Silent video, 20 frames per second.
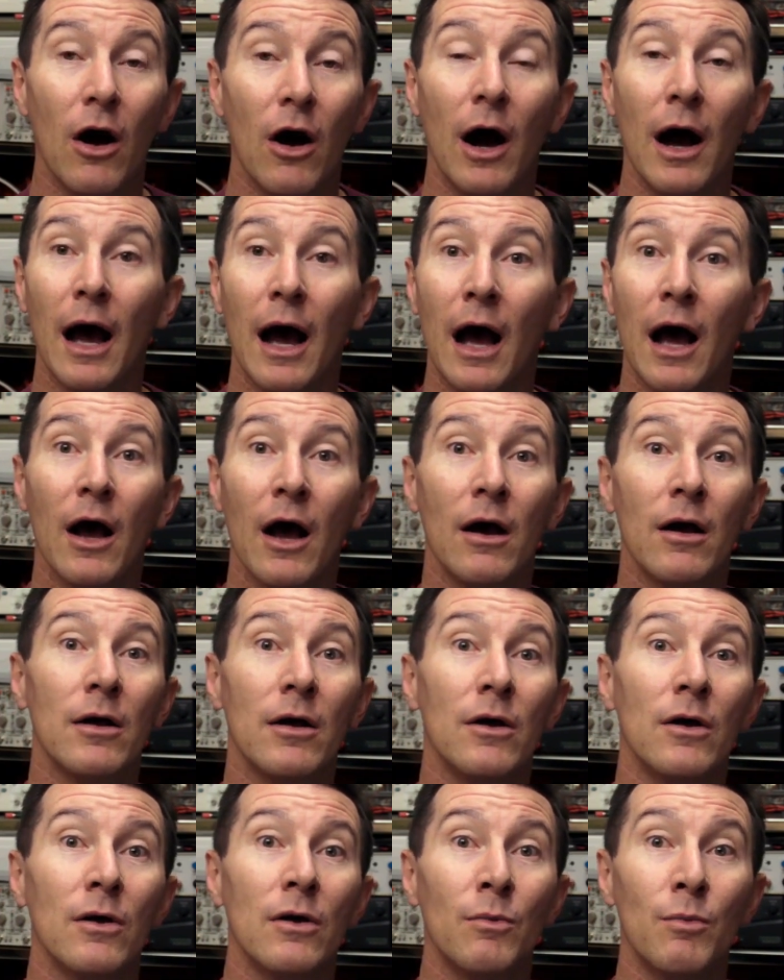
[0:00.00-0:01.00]

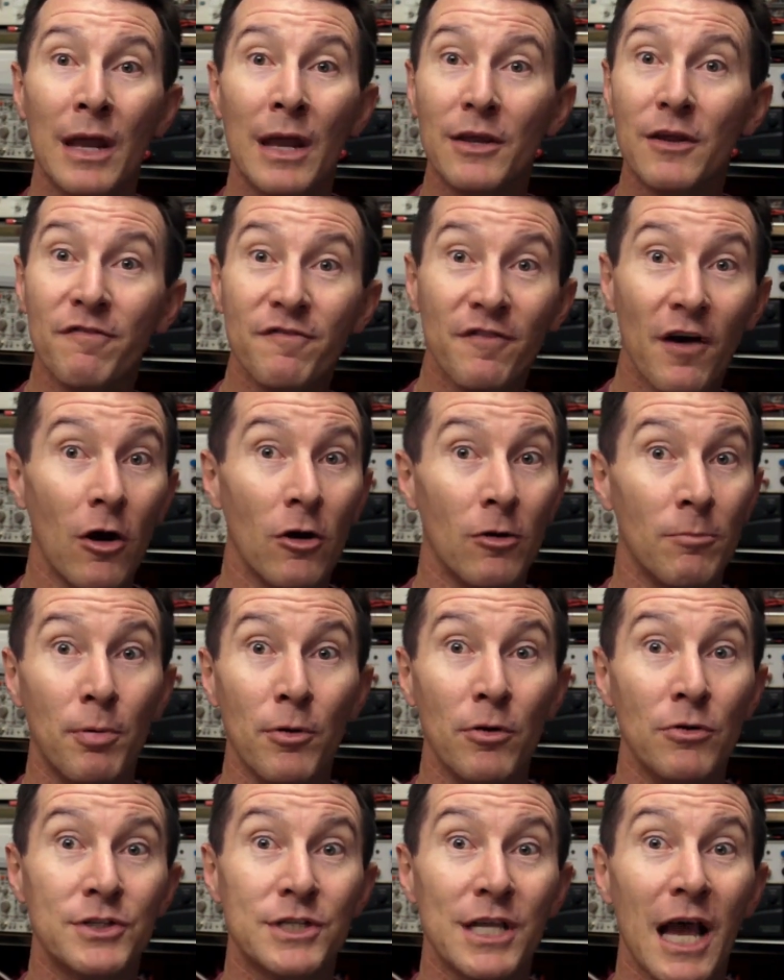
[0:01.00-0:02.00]
when your phone
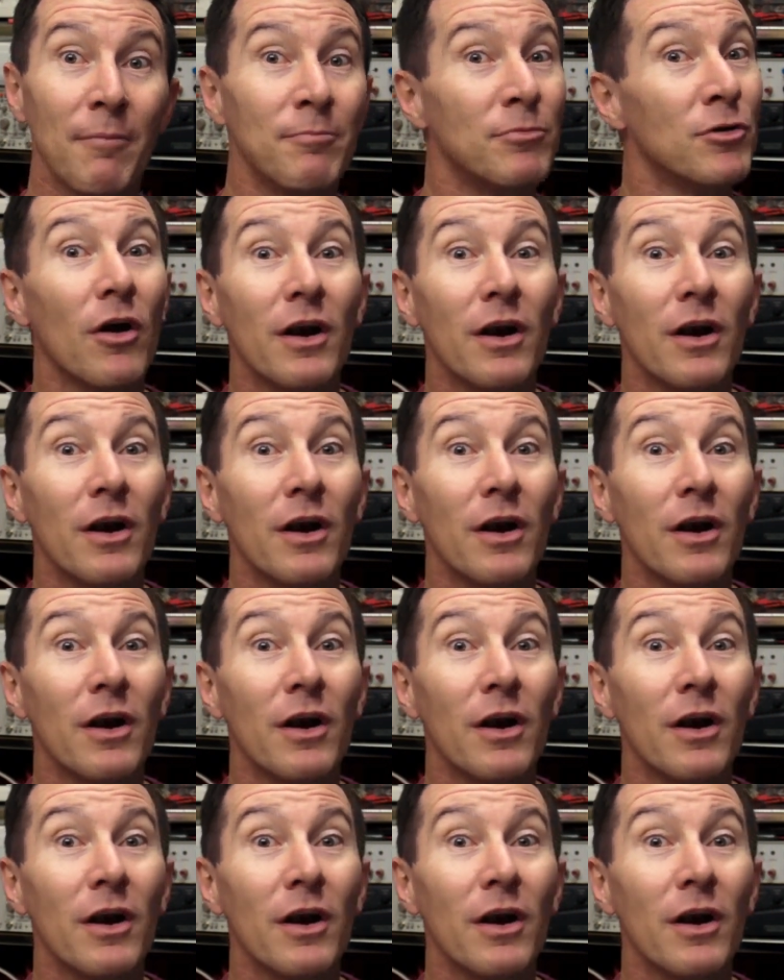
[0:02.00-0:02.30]
boots up.